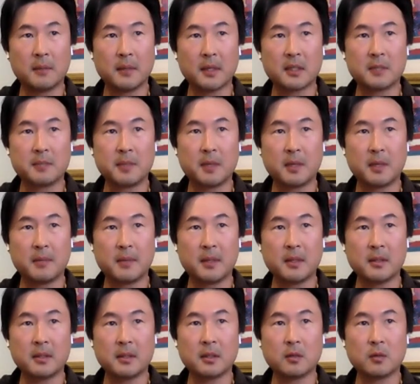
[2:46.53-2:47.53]

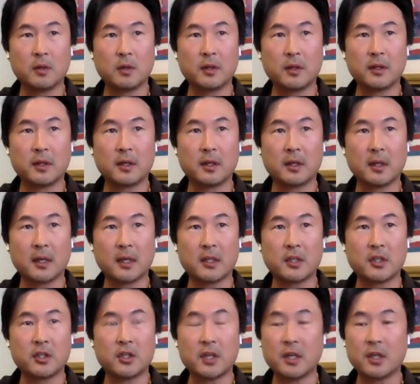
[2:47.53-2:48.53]
experimenting with
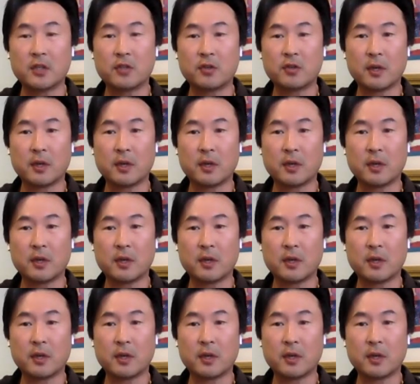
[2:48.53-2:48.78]
exchange